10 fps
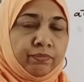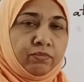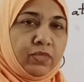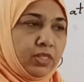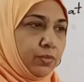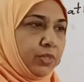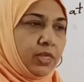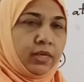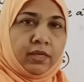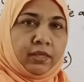This means
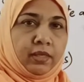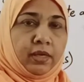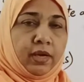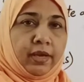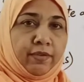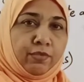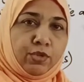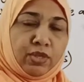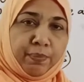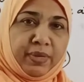anything. I have to
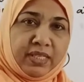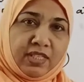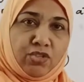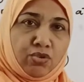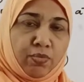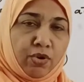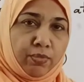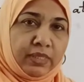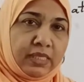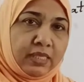submit this tomorrow
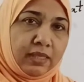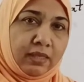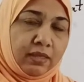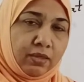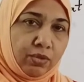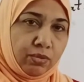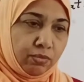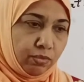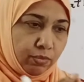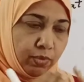means
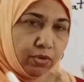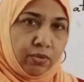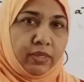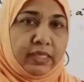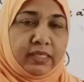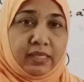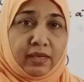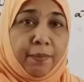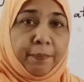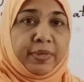tomorrow it is a
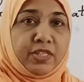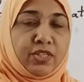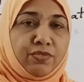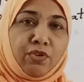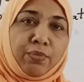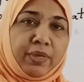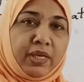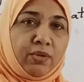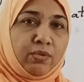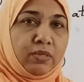compulsion for me
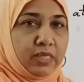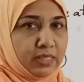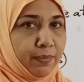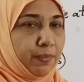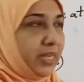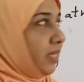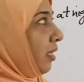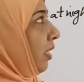to submit.